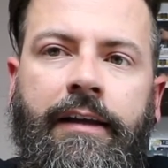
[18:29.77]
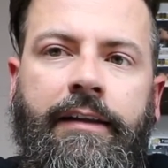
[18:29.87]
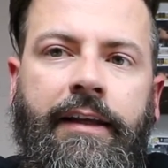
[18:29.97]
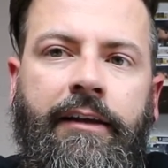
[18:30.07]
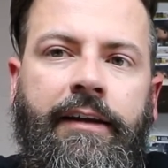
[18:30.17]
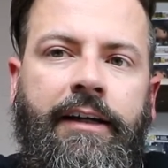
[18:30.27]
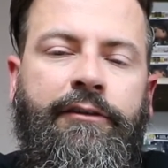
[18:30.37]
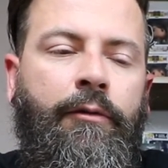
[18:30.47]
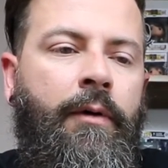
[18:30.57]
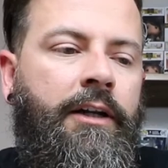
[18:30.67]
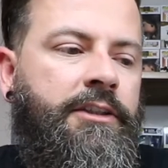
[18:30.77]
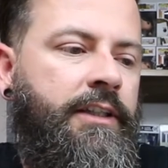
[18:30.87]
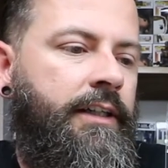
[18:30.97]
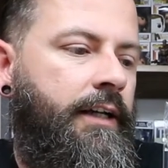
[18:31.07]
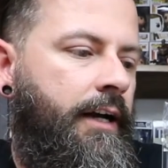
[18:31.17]
Thank you guys for
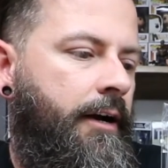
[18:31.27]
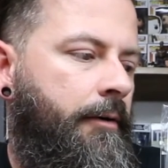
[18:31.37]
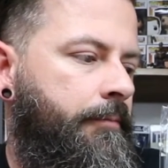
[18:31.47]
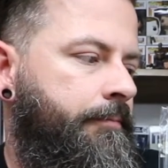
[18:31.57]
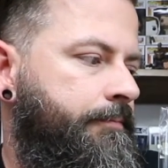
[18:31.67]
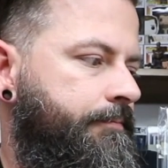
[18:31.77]
watching. Have